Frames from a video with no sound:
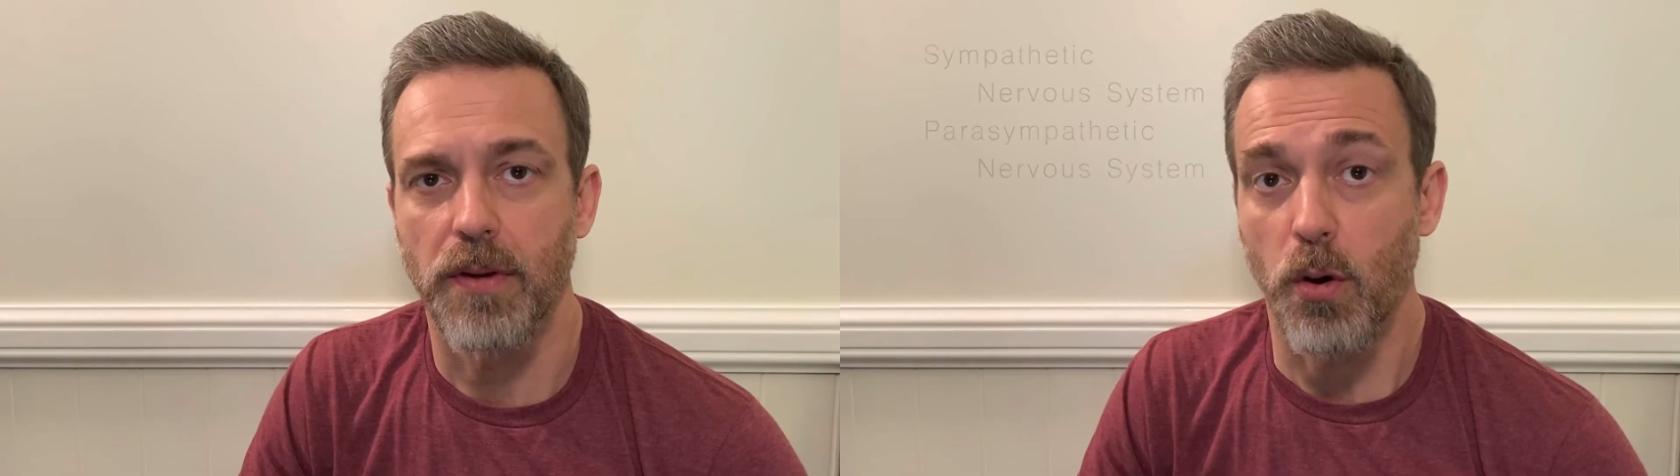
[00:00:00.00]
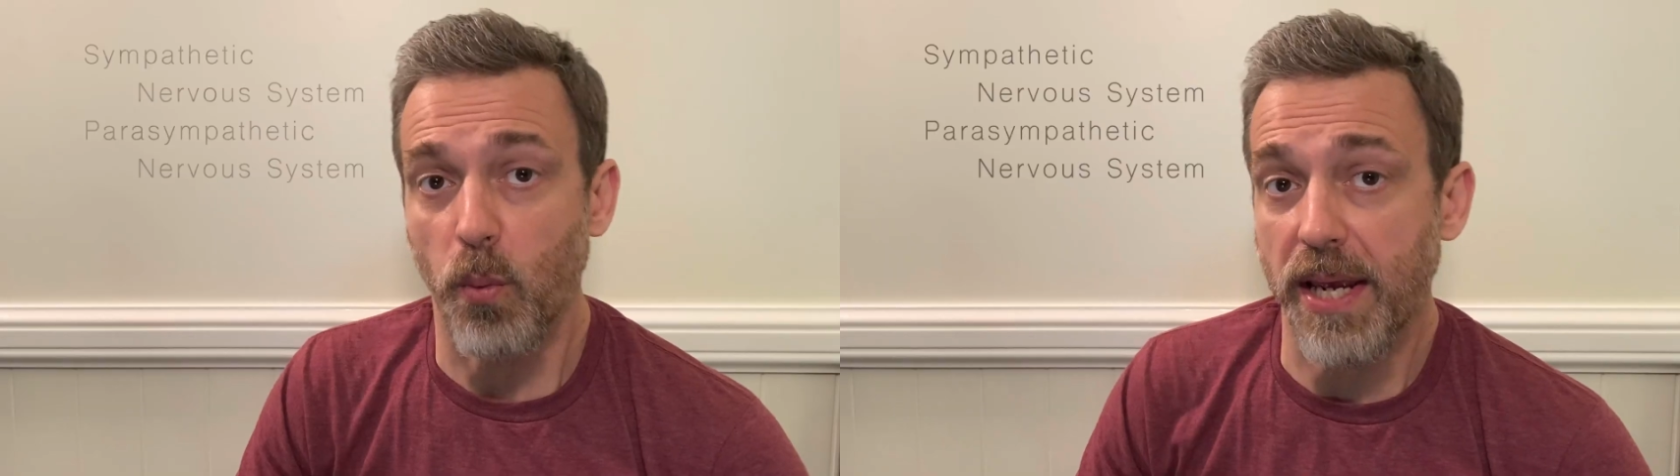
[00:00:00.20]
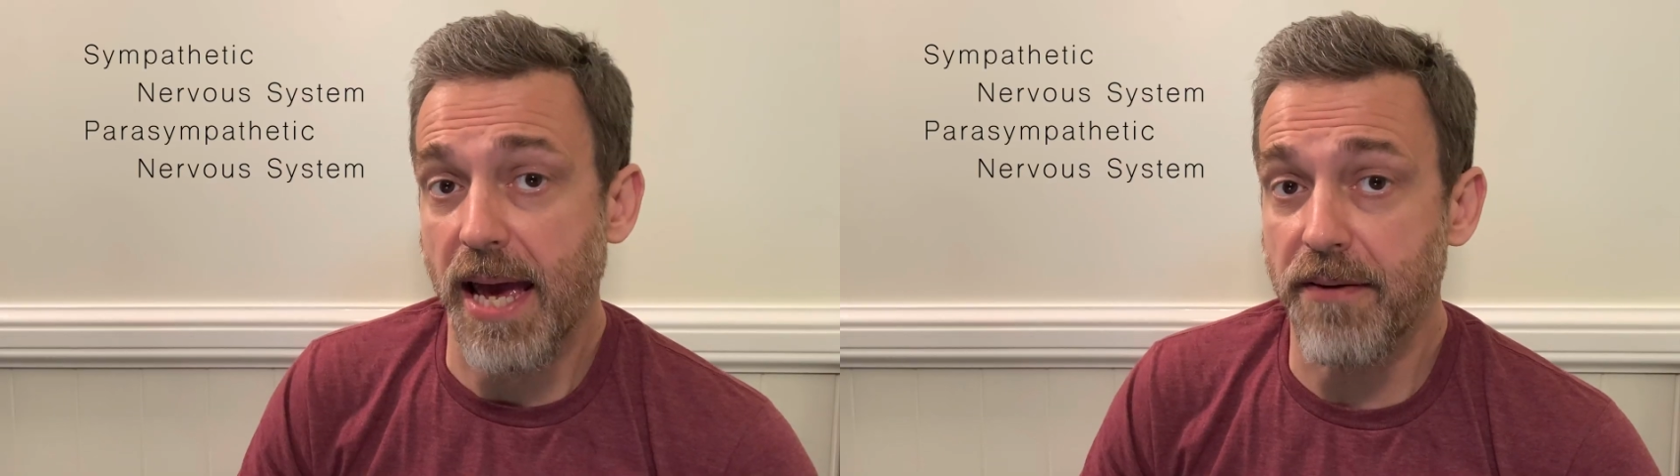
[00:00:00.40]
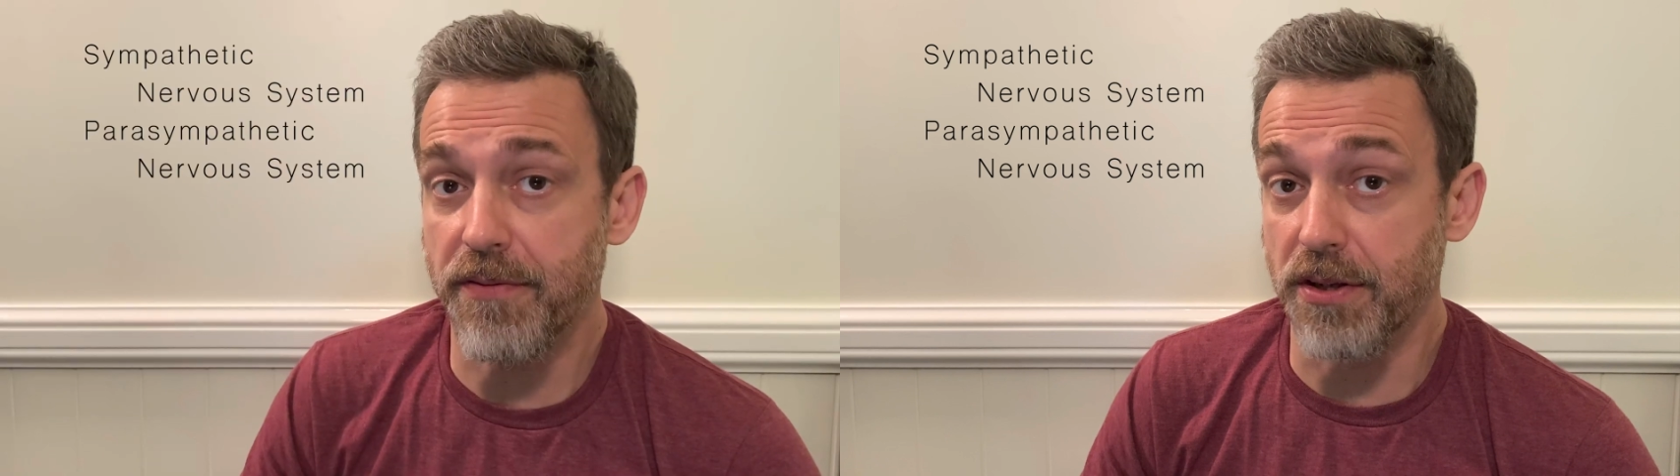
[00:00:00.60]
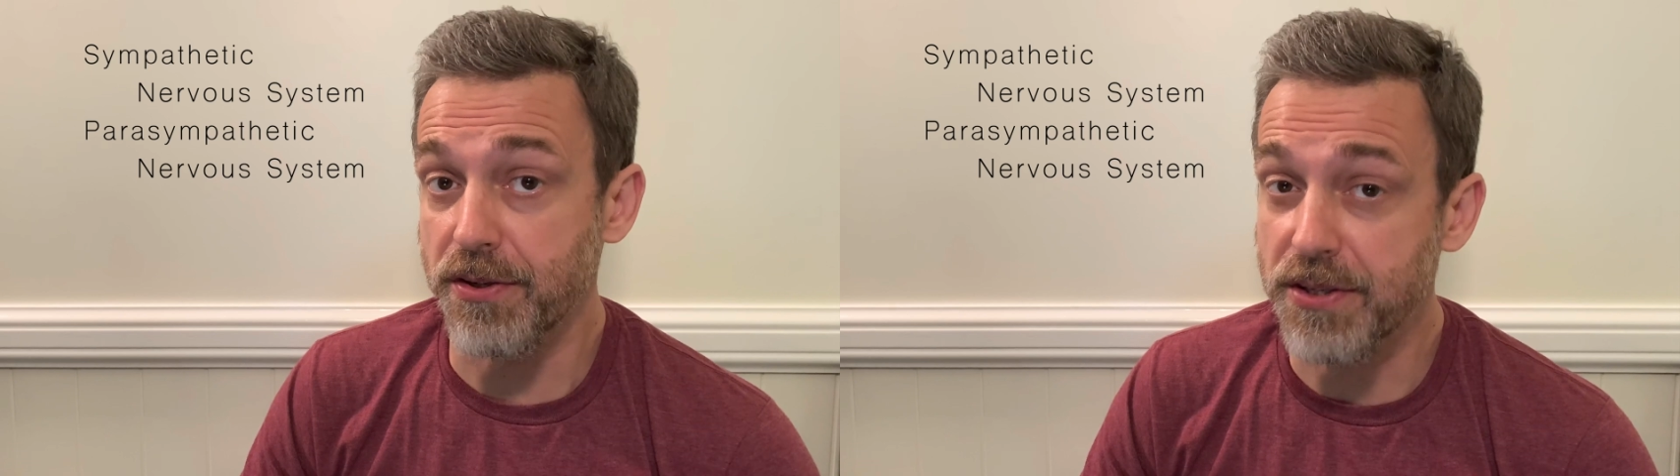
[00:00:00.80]
We have
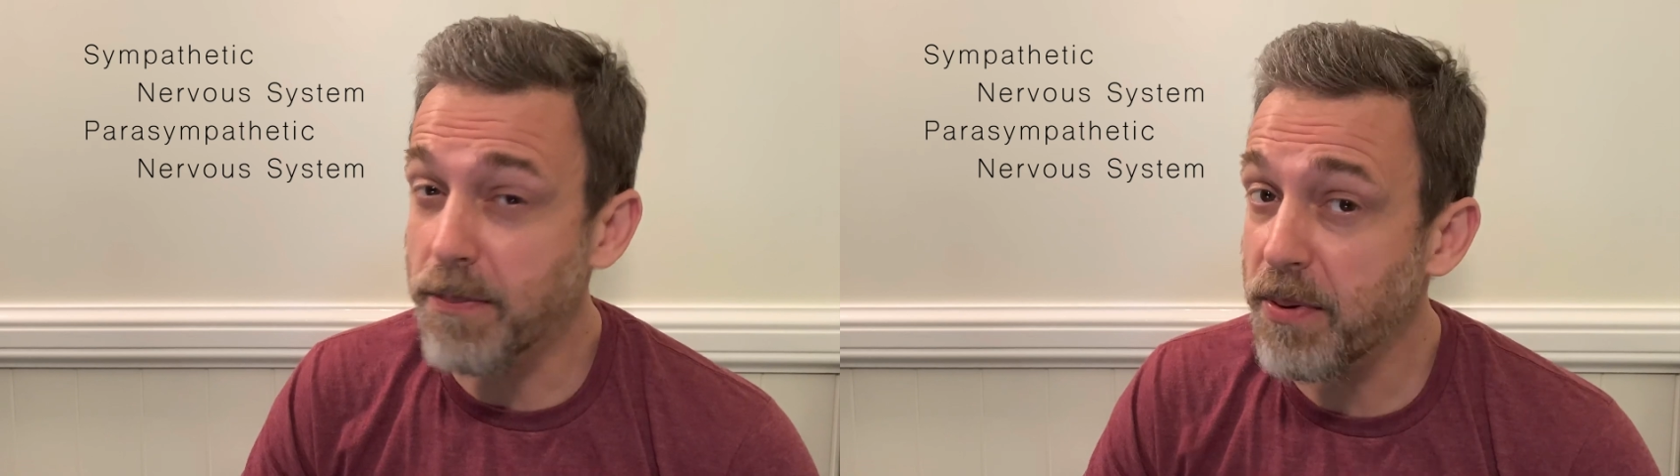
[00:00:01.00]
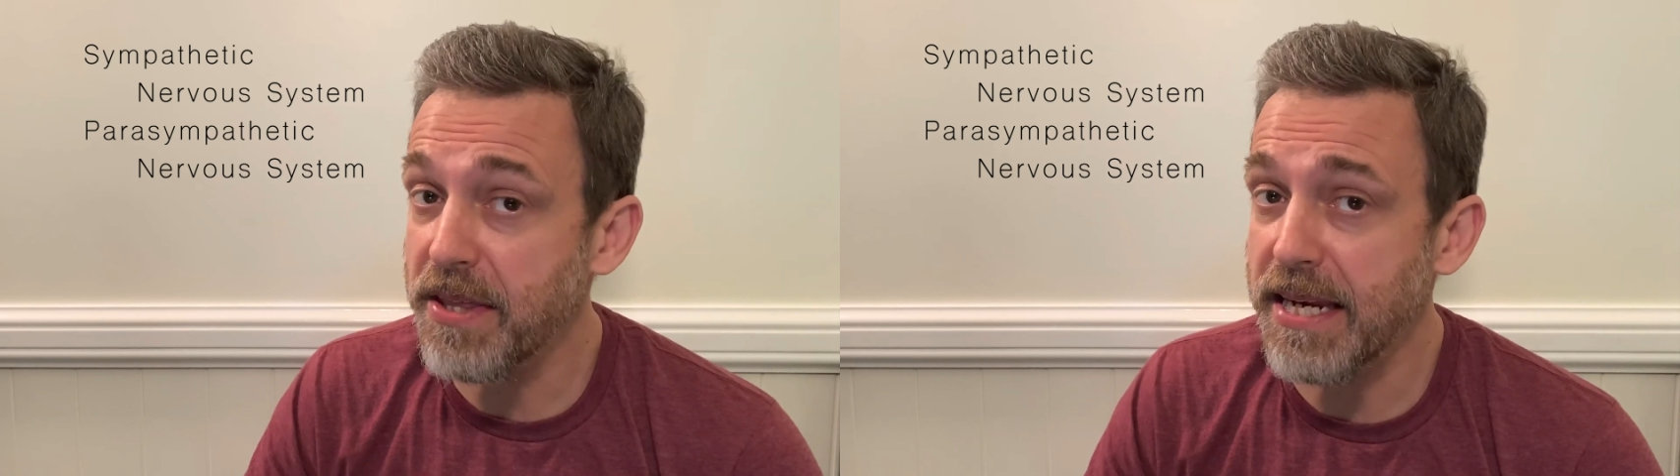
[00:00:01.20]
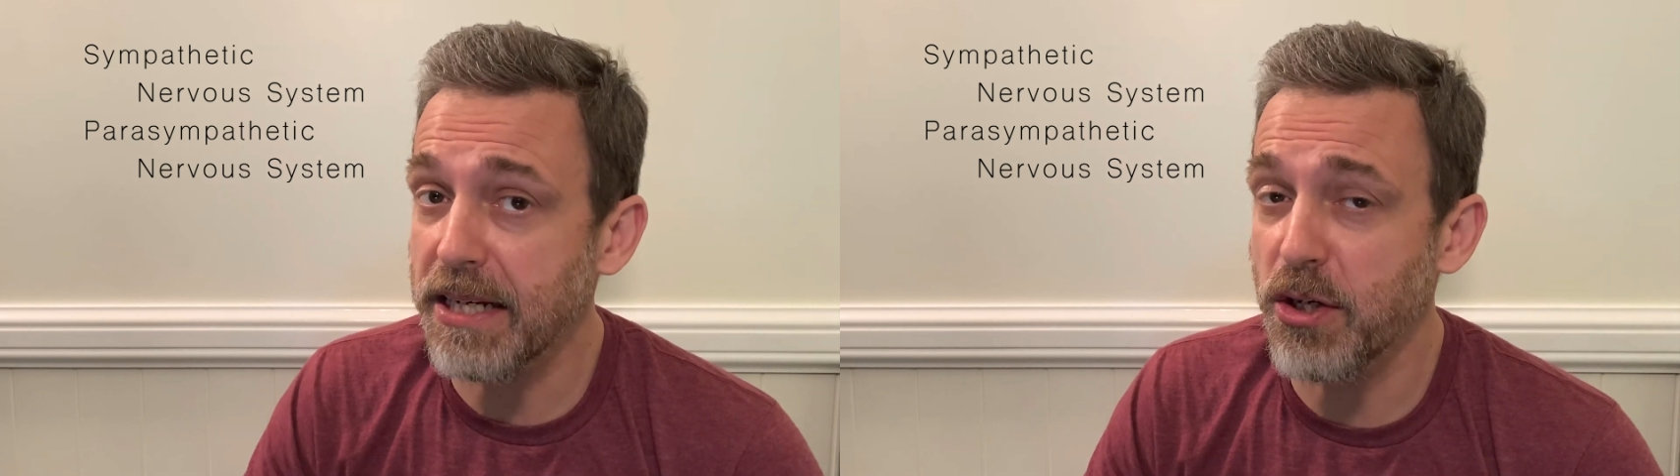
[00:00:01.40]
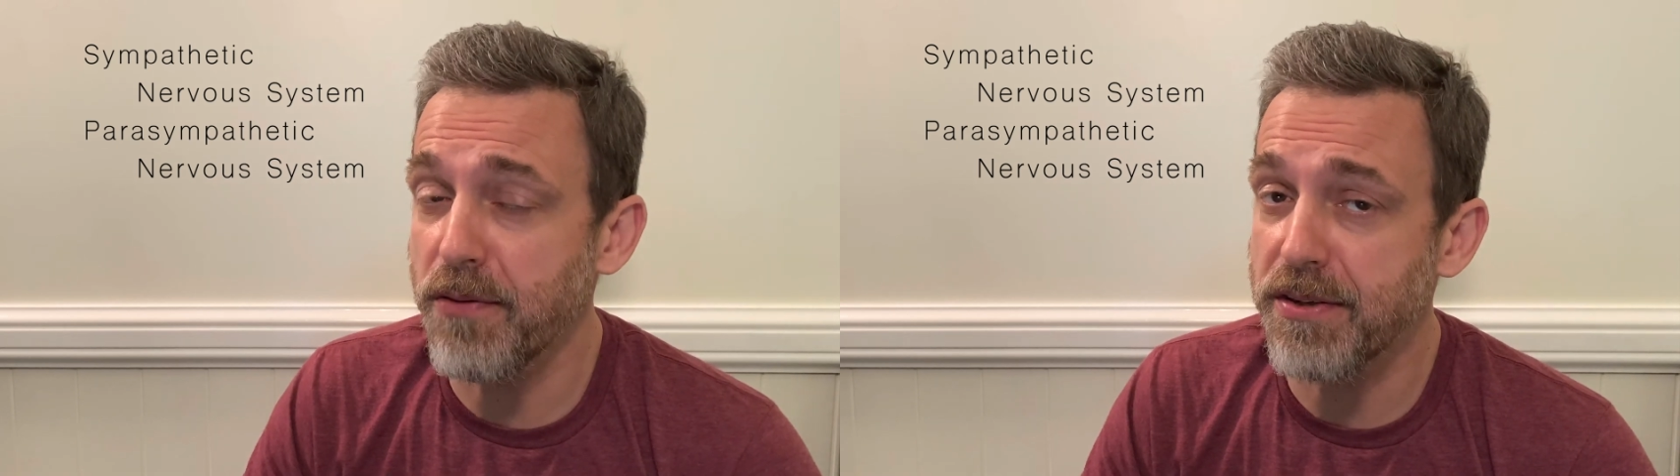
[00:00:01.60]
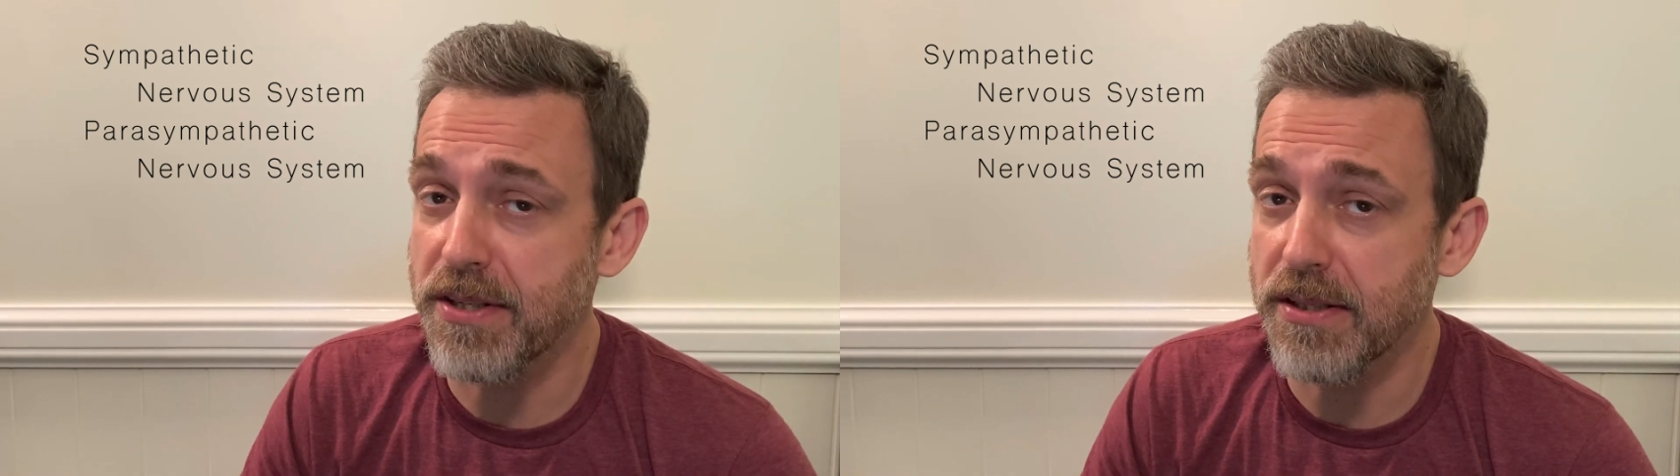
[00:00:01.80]
the sympathetic
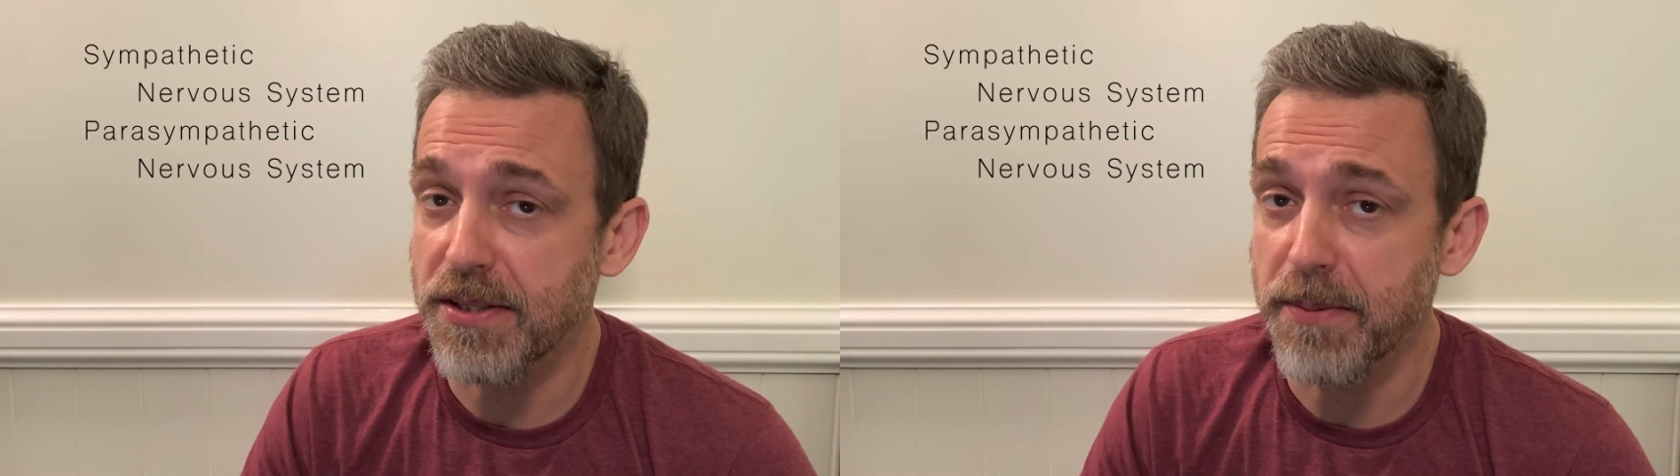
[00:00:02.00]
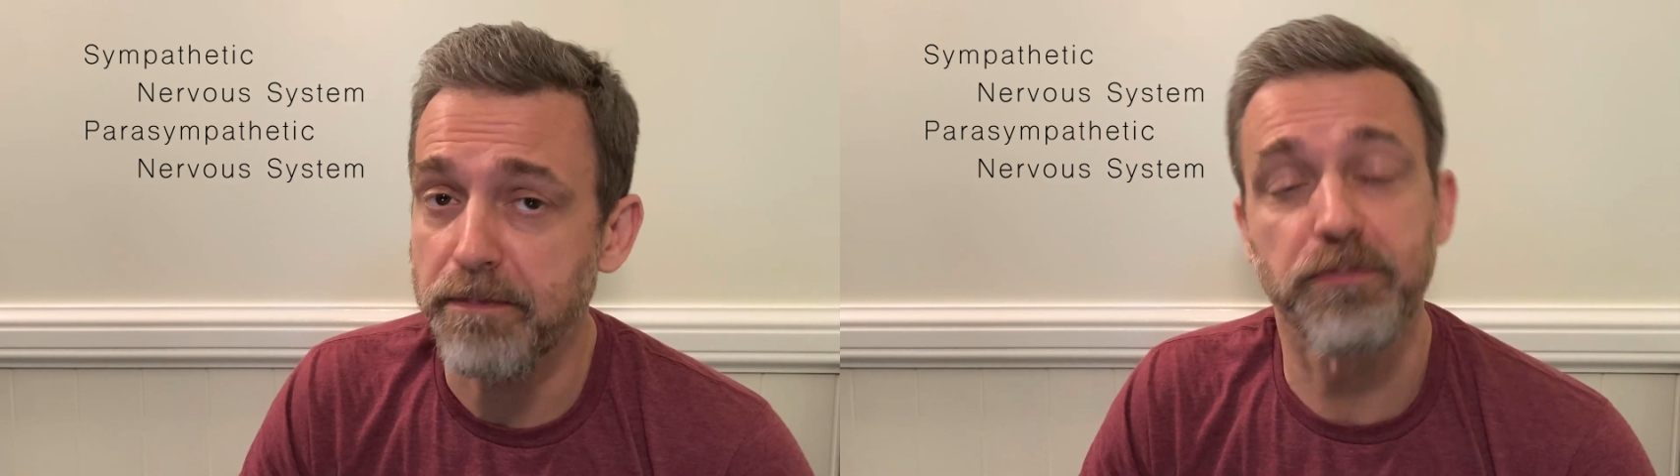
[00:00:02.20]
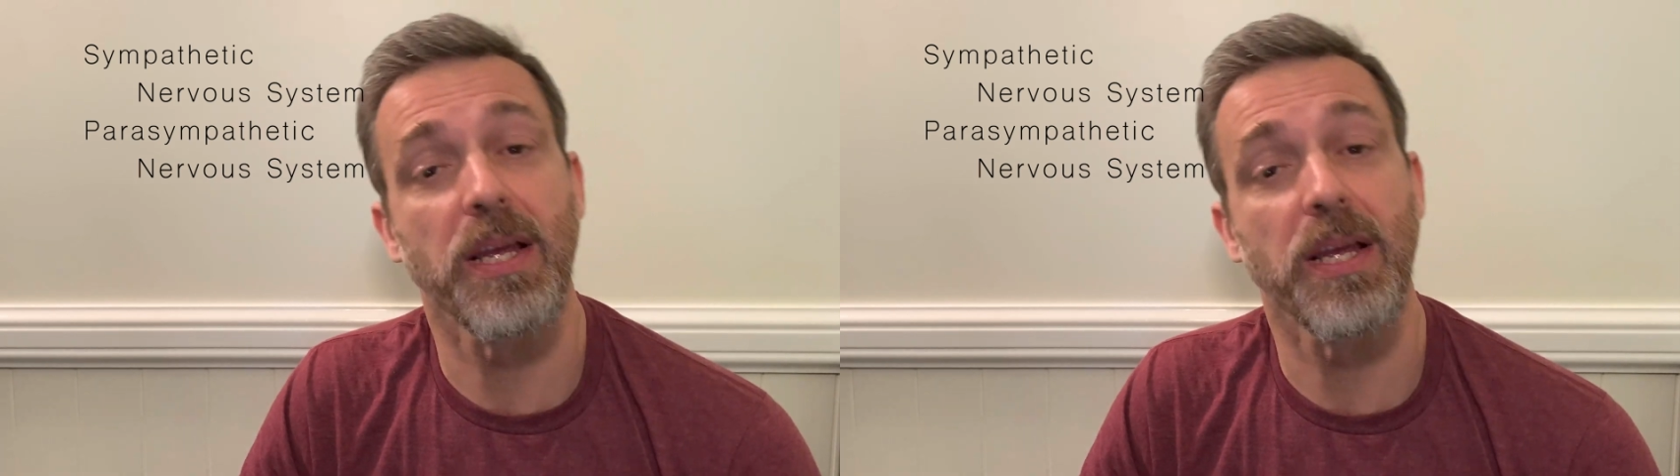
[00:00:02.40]
nervous system